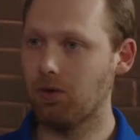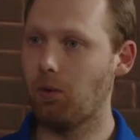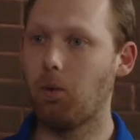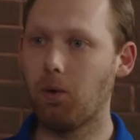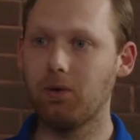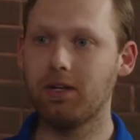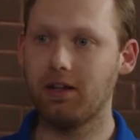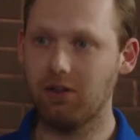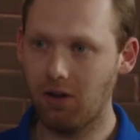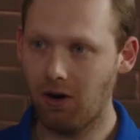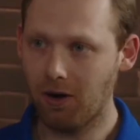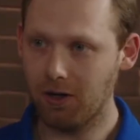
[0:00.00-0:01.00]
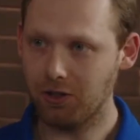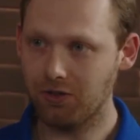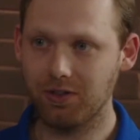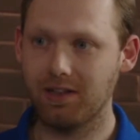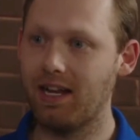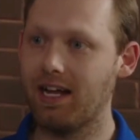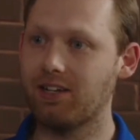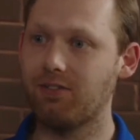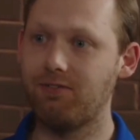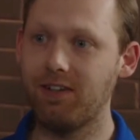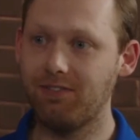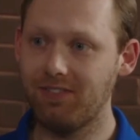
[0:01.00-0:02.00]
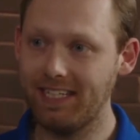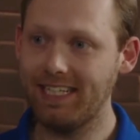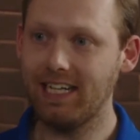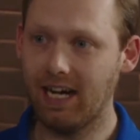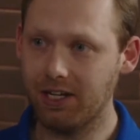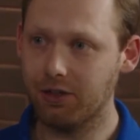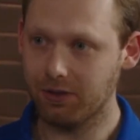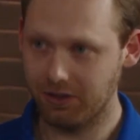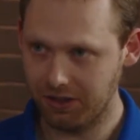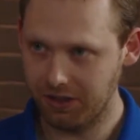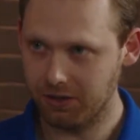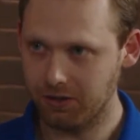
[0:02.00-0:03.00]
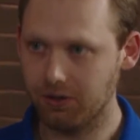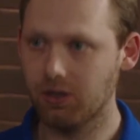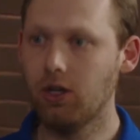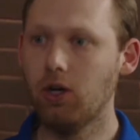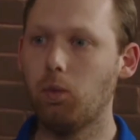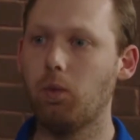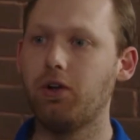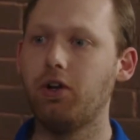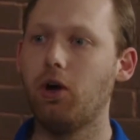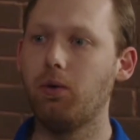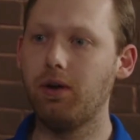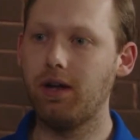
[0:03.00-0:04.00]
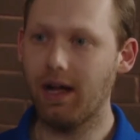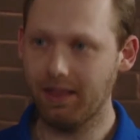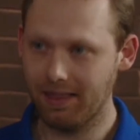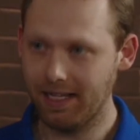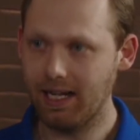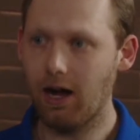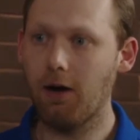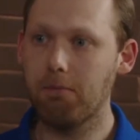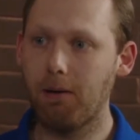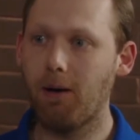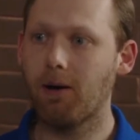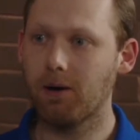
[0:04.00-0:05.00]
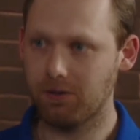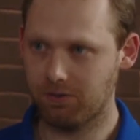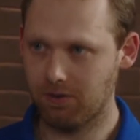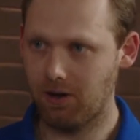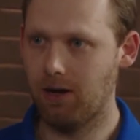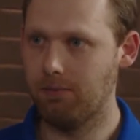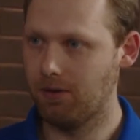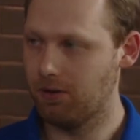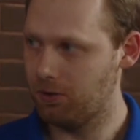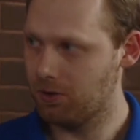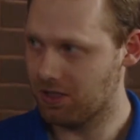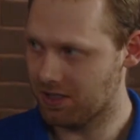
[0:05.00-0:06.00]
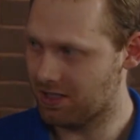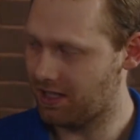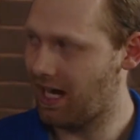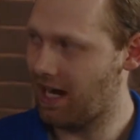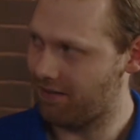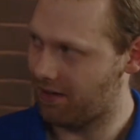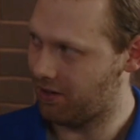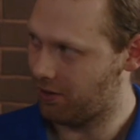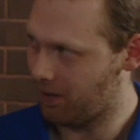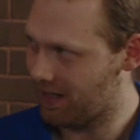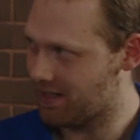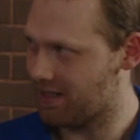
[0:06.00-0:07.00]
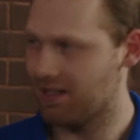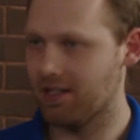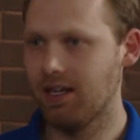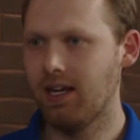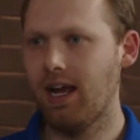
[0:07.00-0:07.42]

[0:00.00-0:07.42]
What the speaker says: the world at large for the next 1,500 years would know nothing apart from who's a slave and who isn't.